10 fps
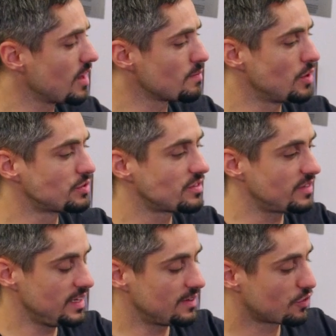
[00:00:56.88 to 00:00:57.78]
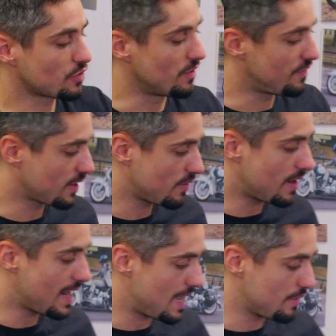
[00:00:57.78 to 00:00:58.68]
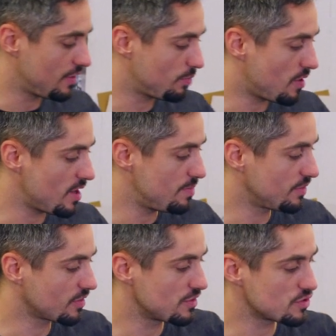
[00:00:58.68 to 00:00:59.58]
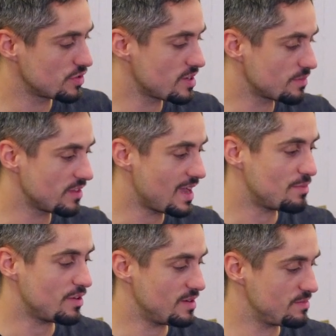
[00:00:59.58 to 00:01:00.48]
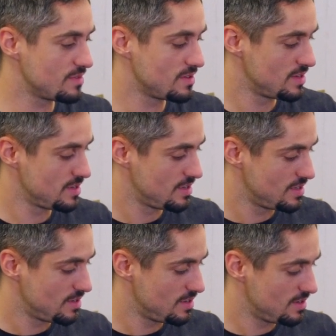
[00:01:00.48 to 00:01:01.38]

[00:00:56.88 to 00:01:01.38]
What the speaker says: done most of it, I've just got to figure out how this pipe is going to join up to that pipe. One